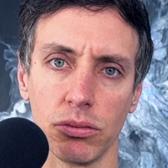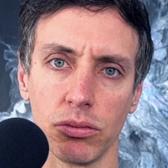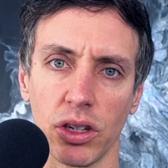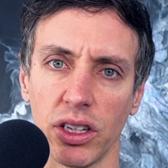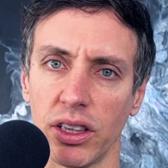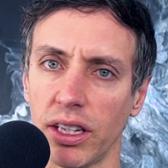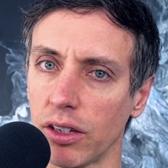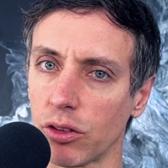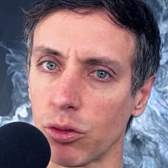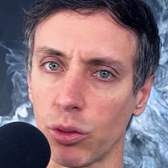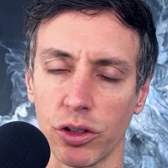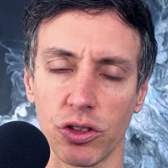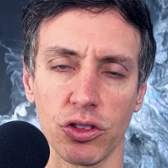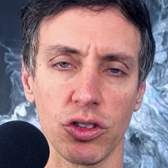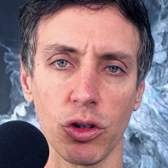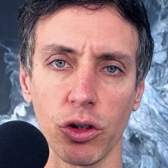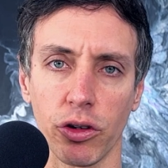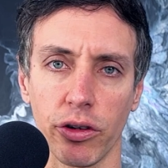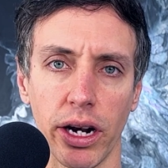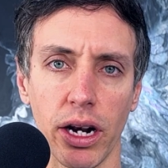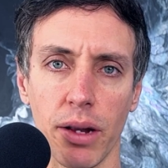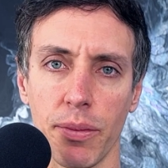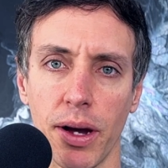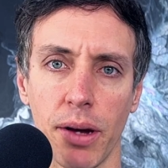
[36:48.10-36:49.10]
And that's what's so
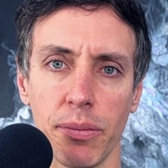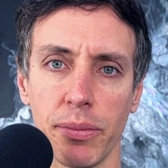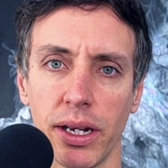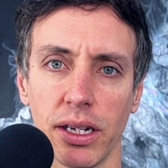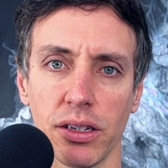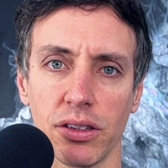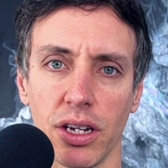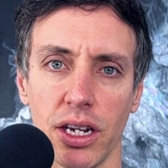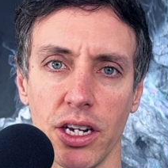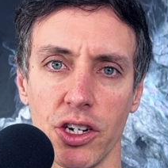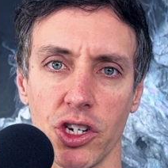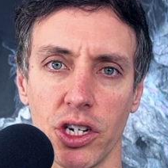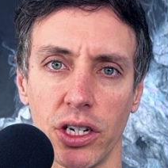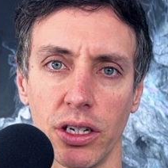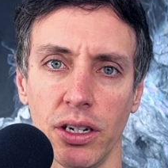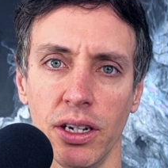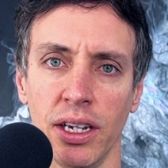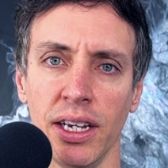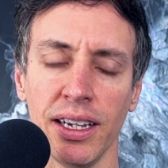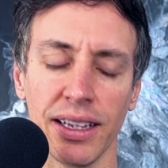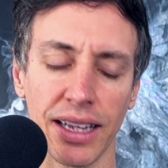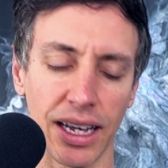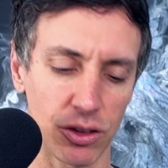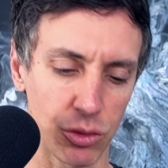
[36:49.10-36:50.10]
great about meditation.
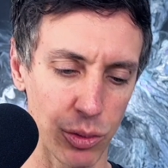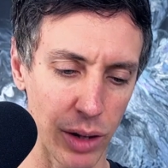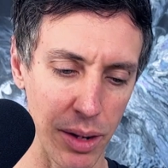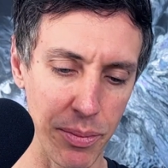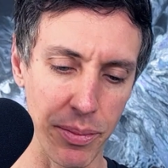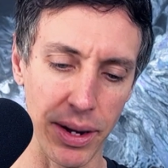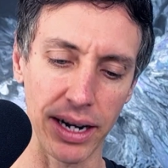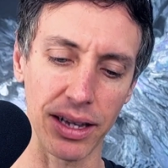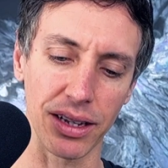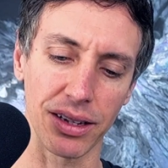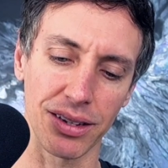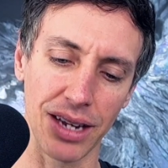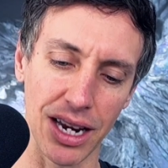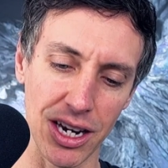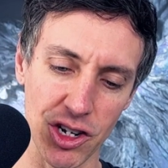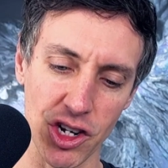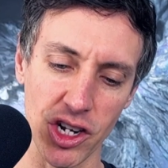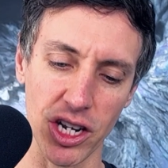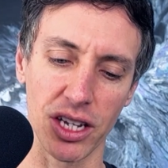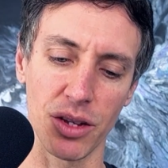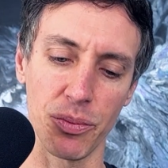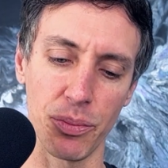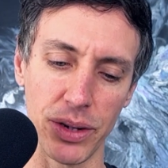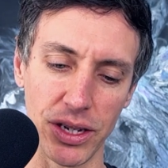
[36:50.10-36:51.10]
That's why meditation
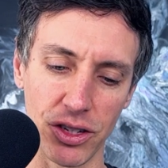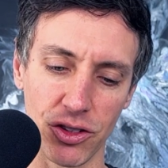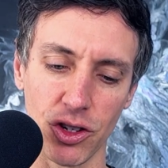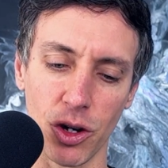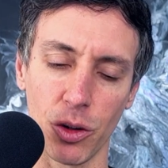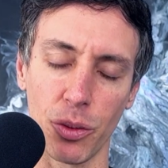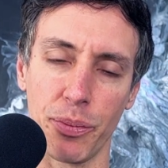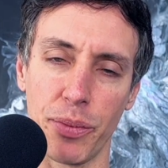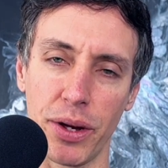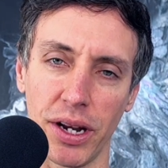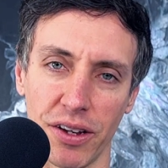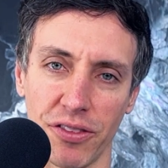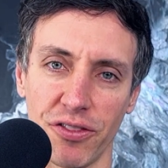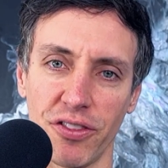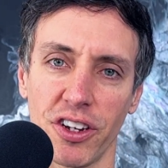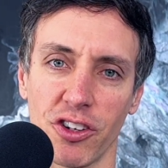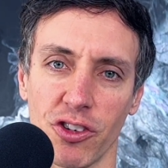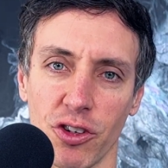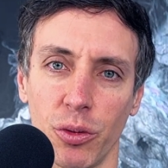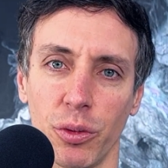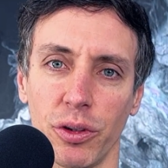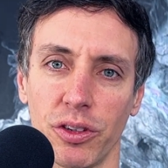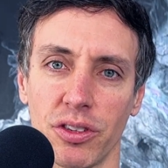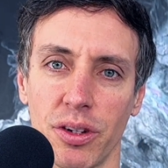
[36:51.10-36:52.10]
can be so
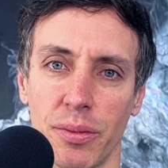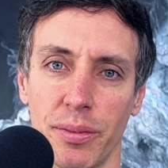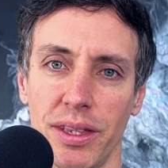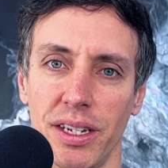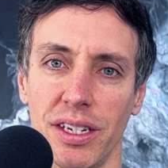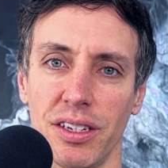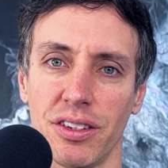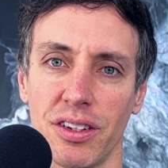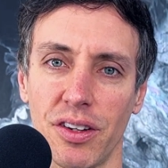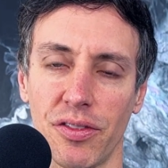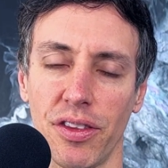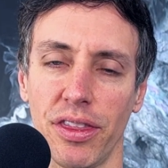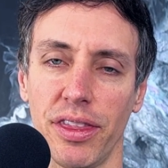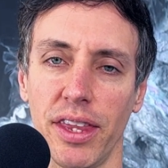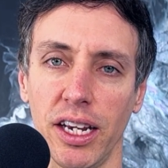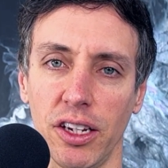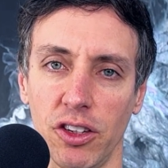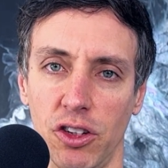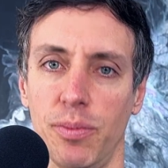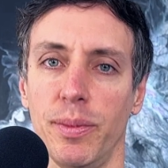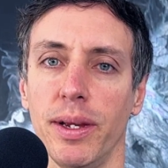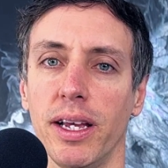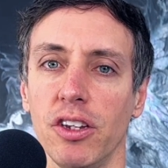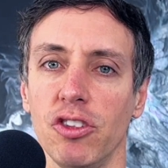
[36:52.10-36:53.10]
beneficial with some of these different
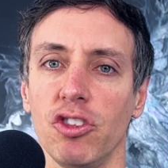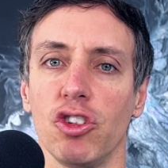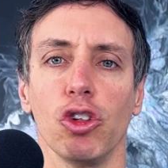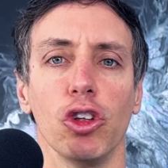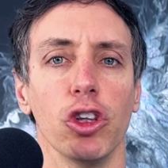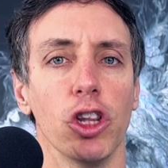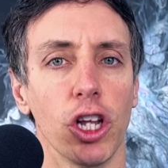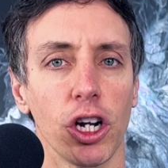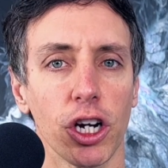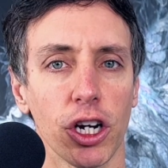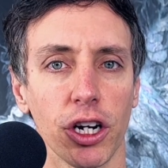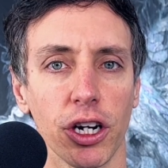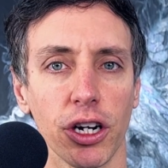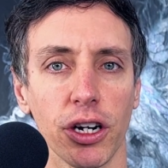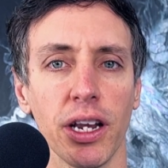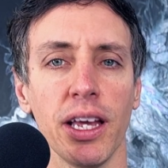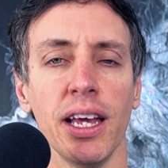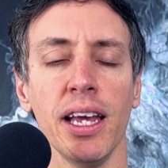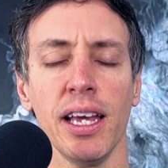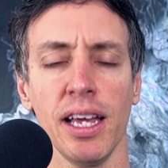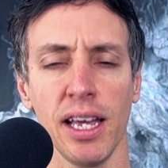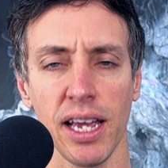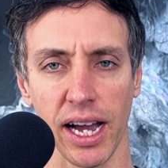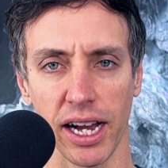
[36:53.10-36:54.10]
things, because you learn
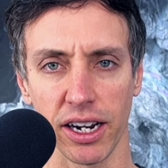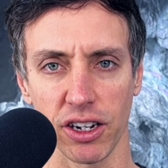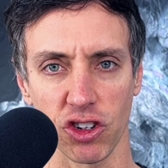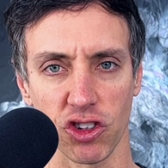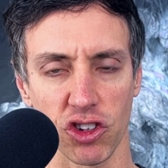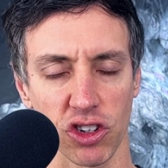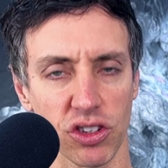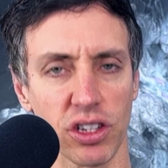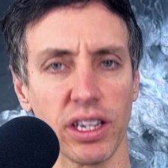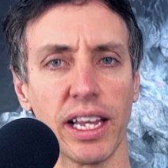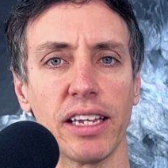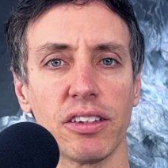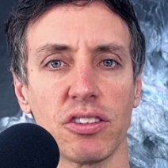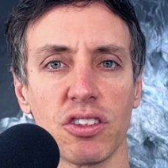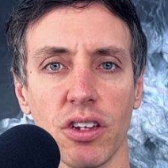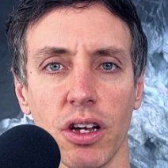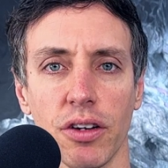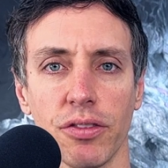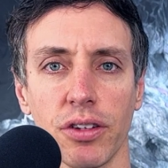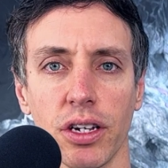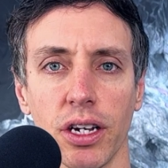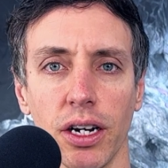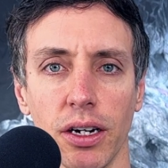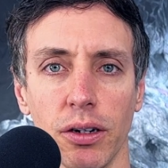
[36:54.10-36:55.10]
how to just let
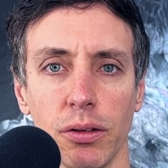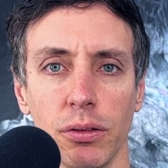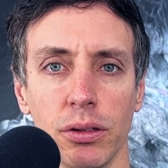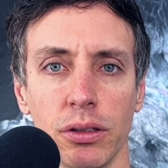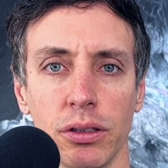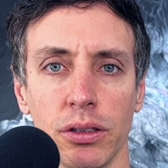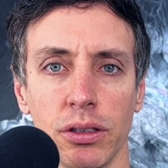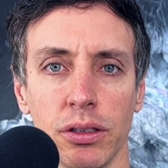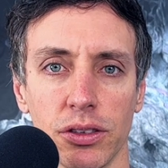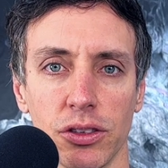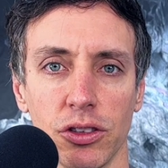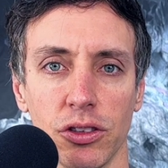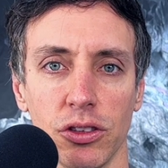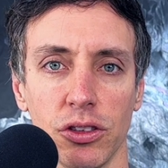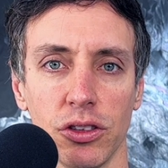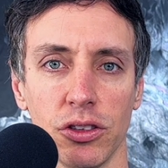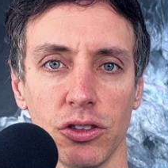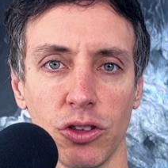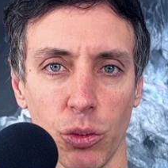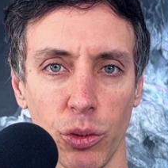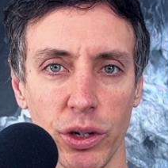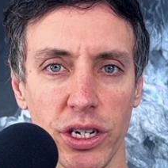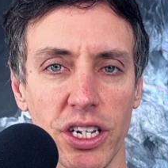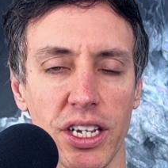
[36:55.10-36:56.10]
stuff go.
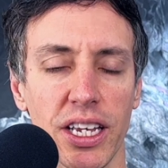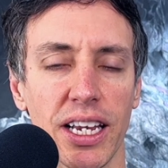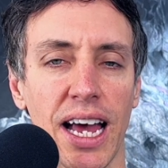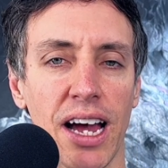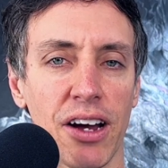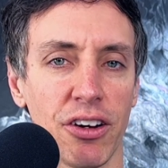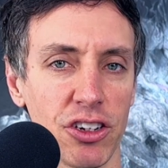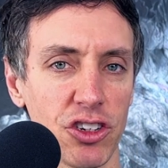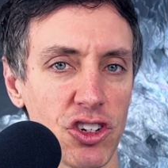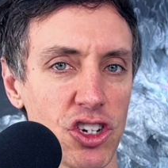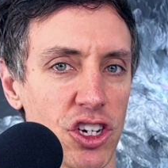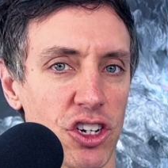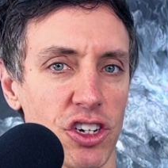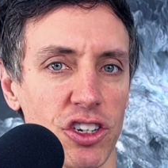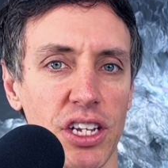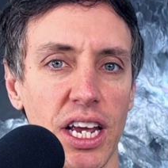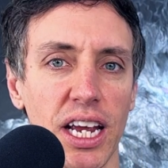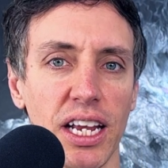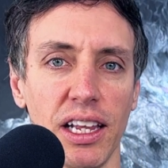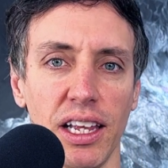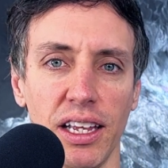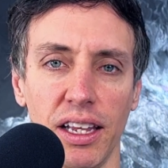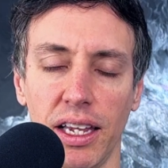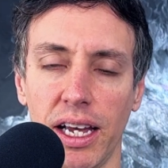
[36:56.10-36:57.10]
So when you get out into your
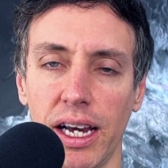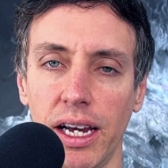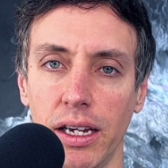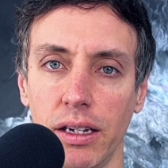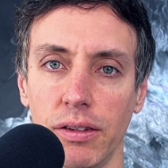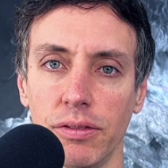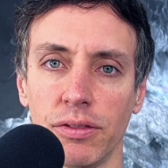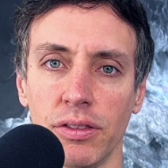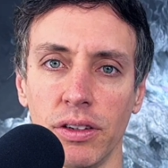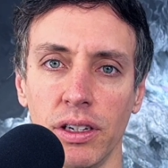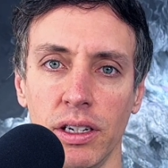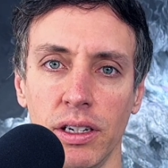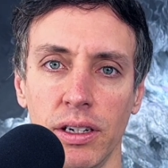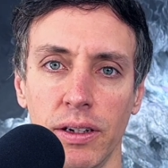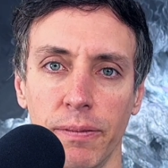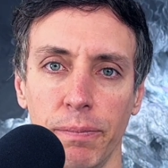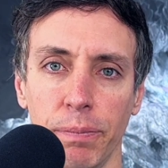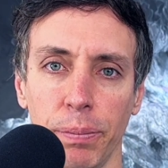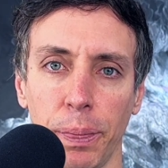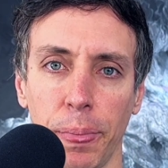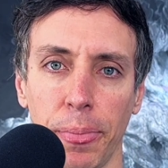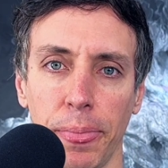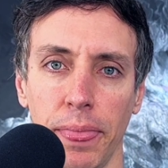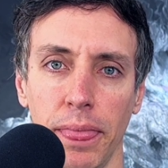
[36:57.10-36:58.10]
daily life
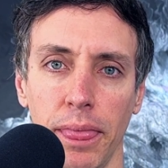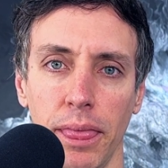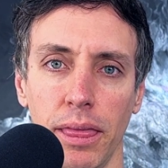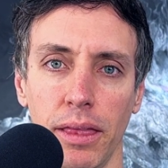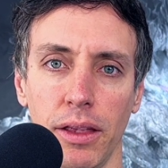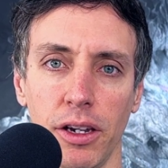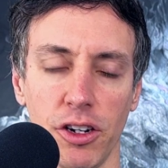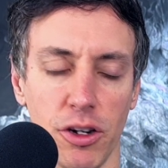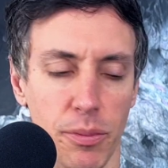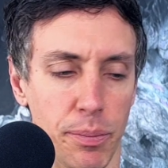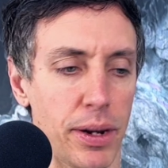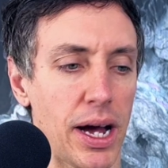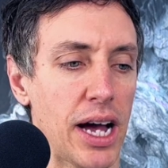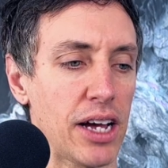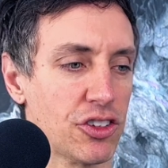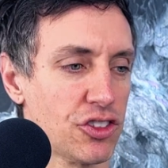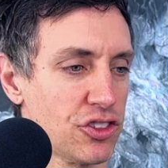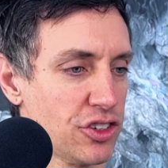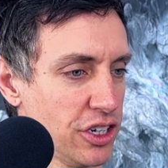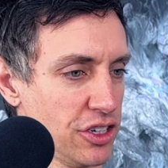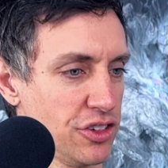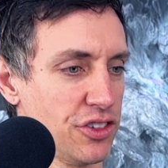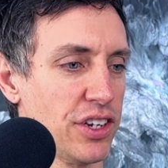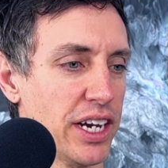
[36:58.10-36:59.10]
and your boss
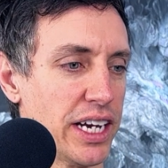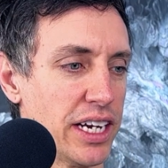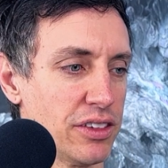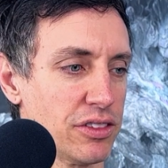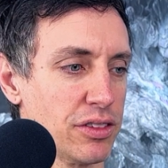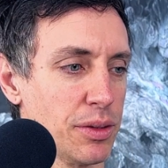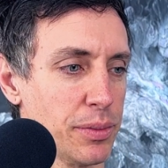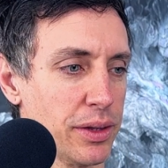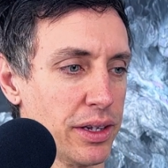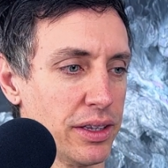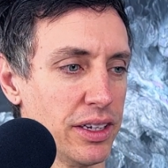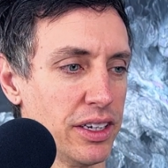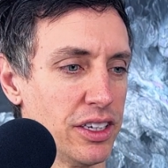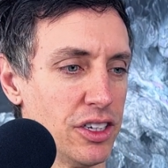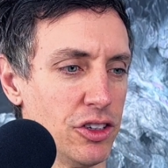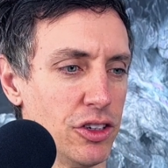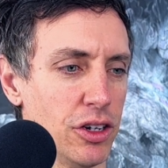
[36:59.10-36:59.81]
starts saying something that you